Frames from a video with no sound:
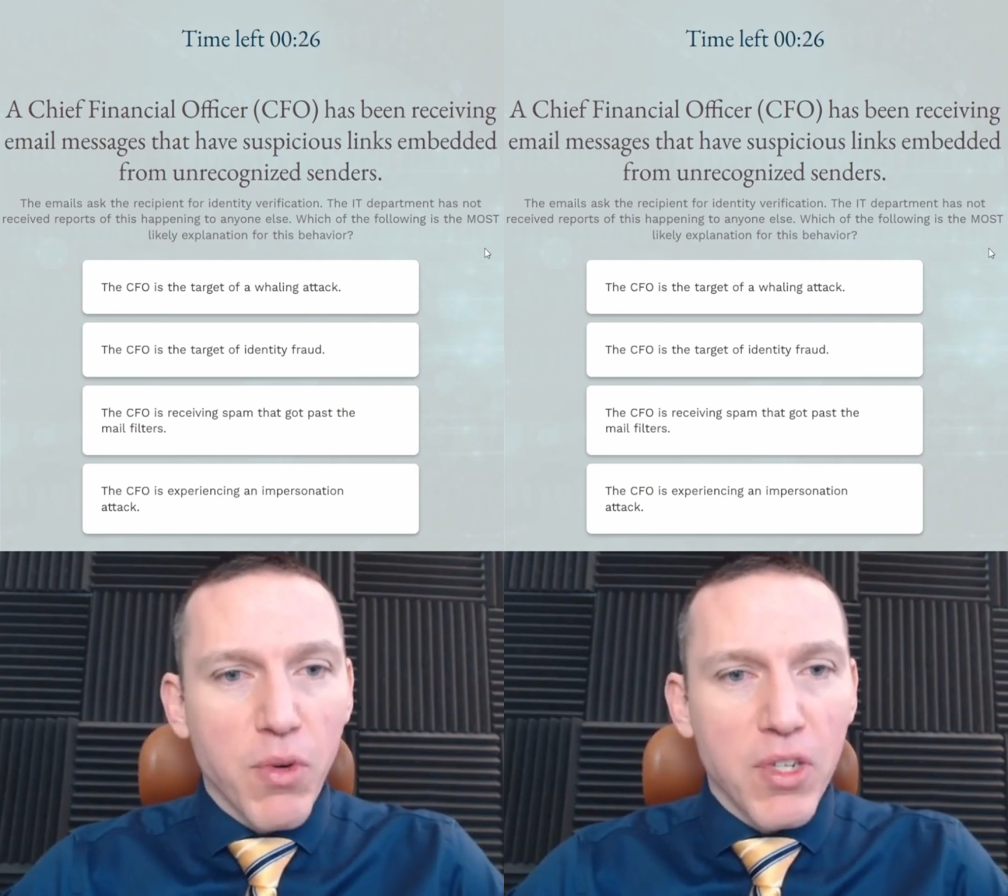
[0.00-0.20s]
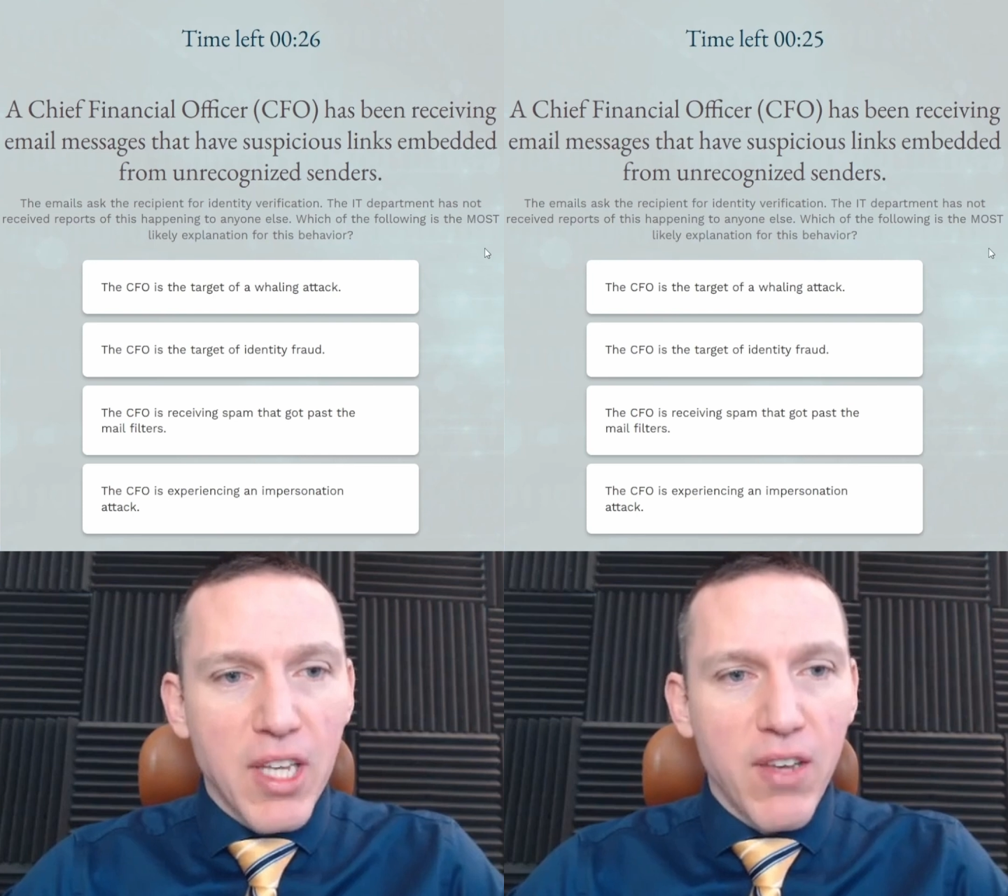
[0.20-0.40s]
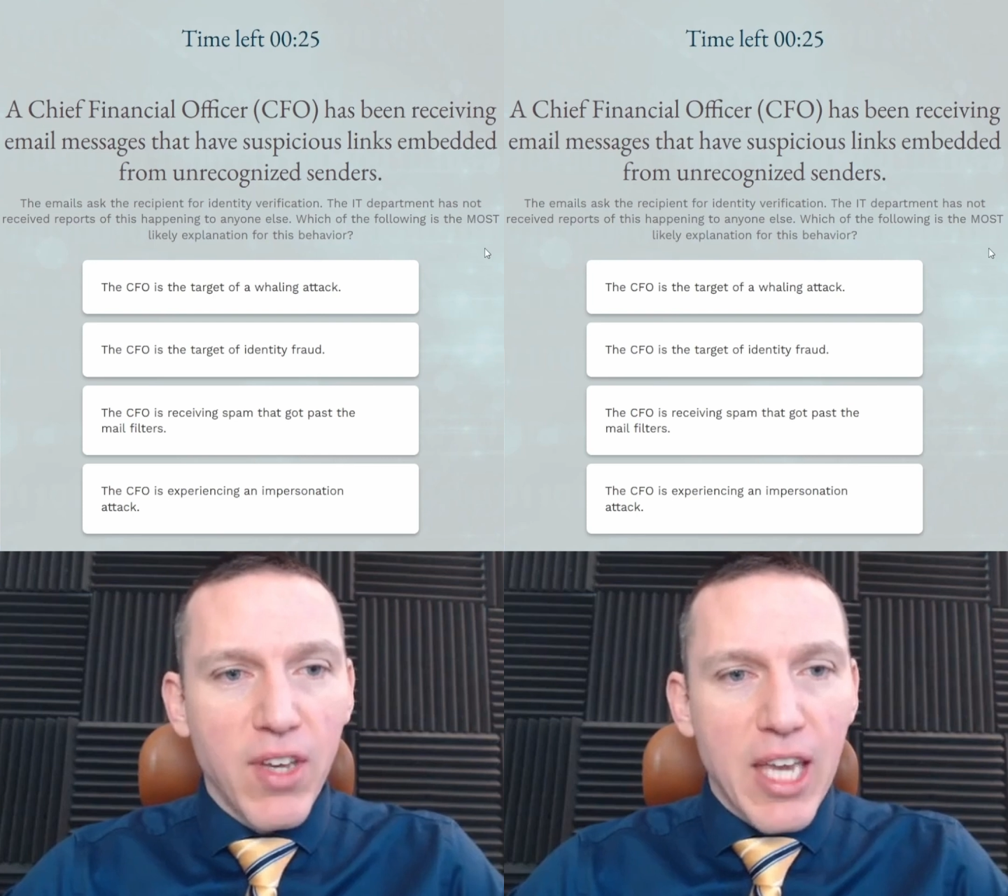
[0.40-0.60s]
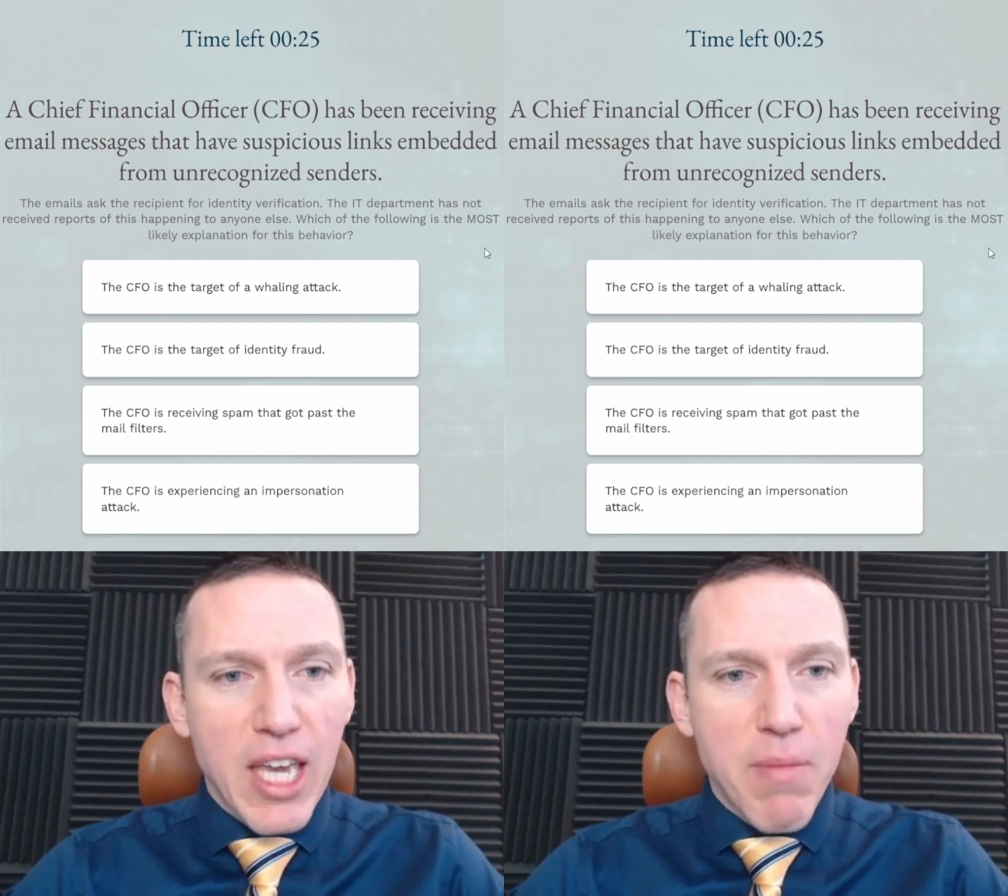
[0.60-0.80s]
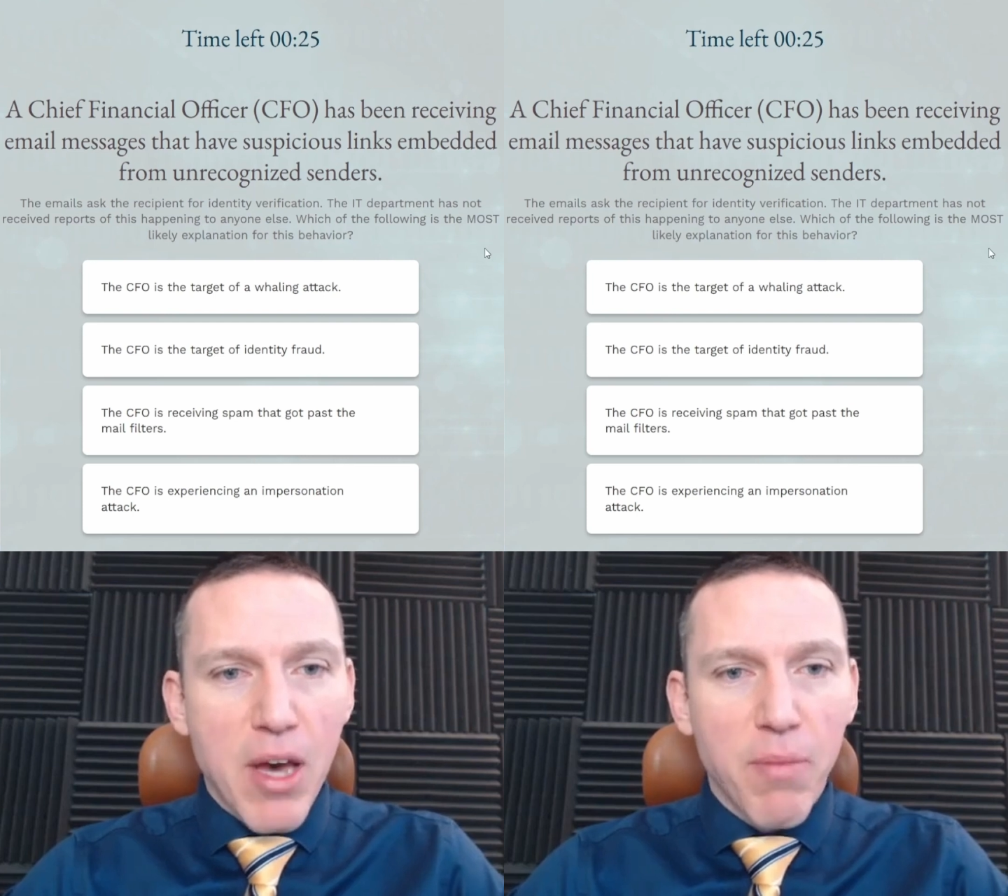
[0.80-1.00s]
receiving
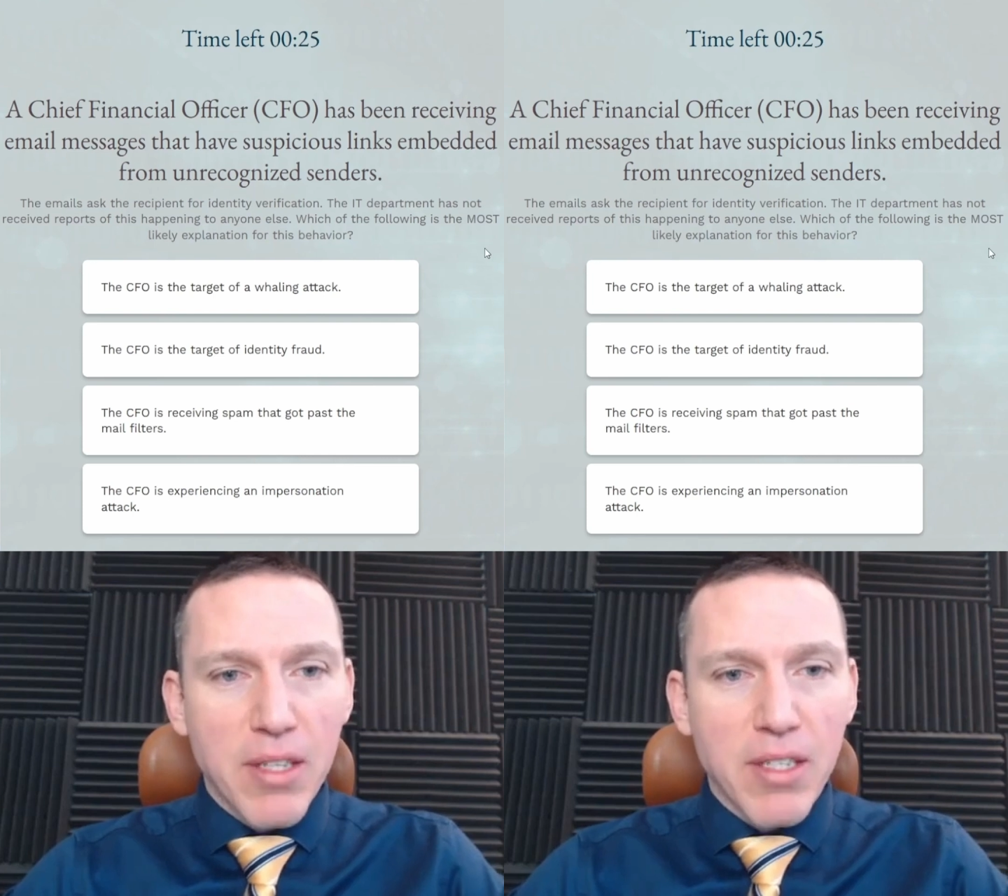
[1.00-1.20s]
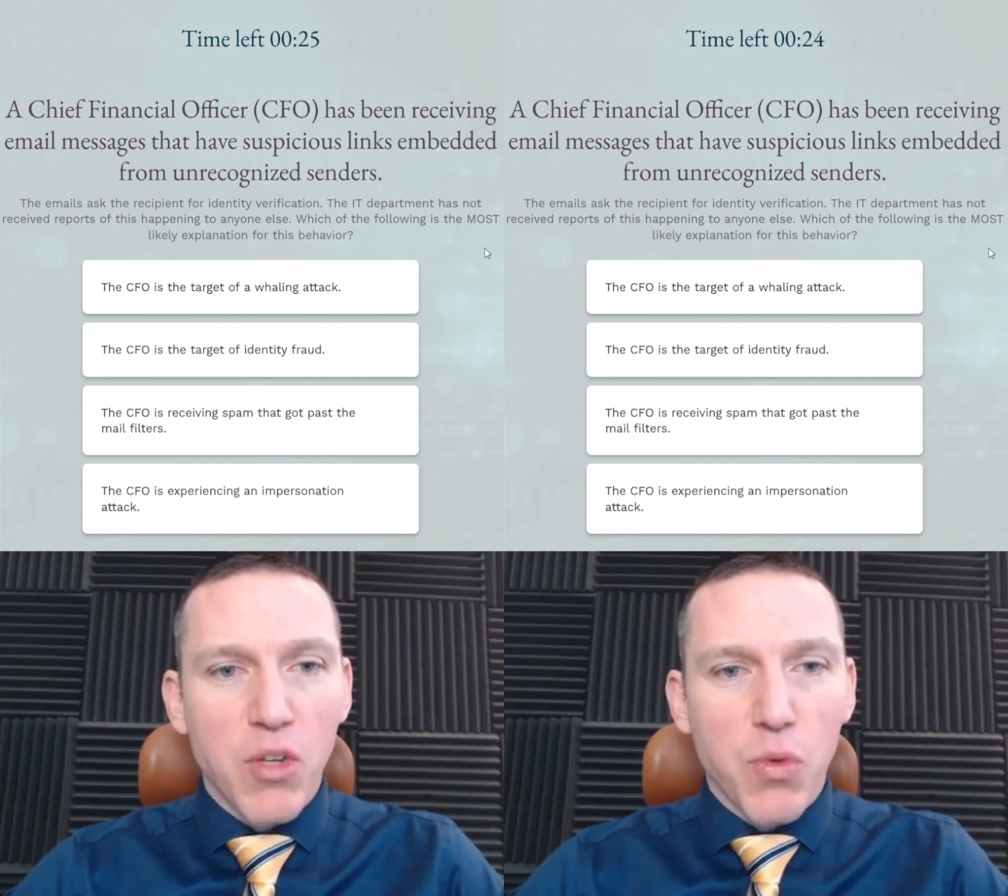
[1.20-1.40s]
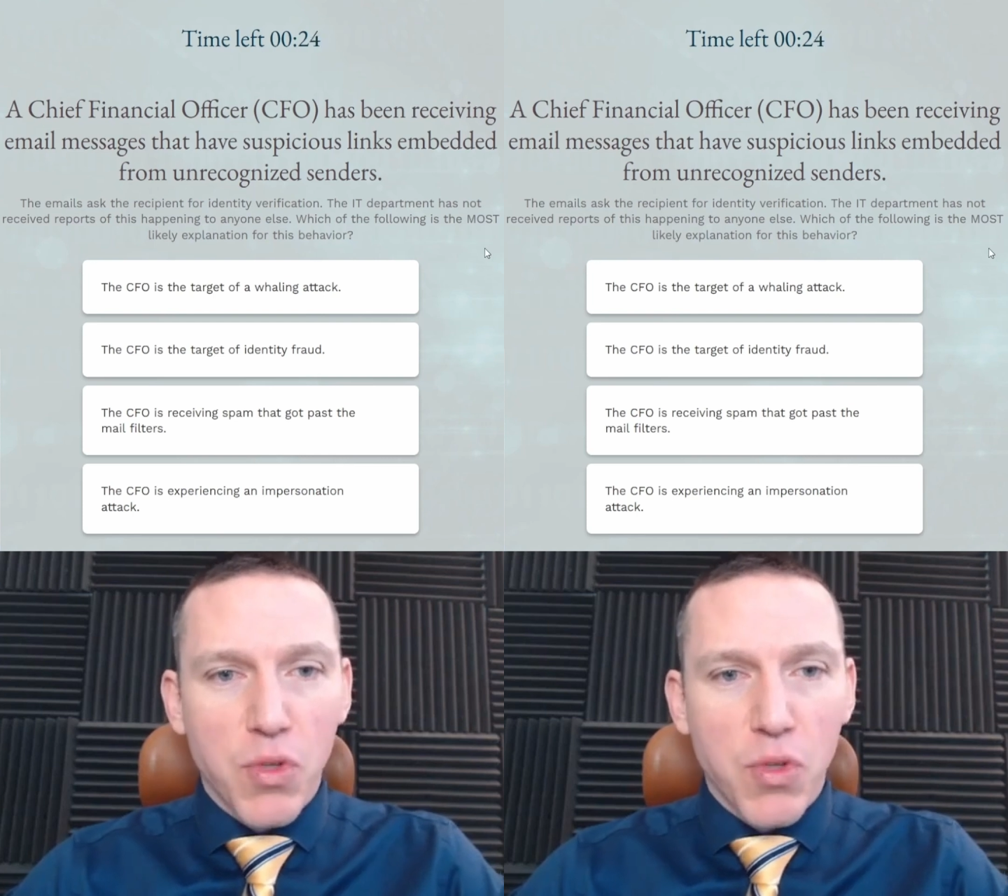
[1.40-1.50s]
email messages with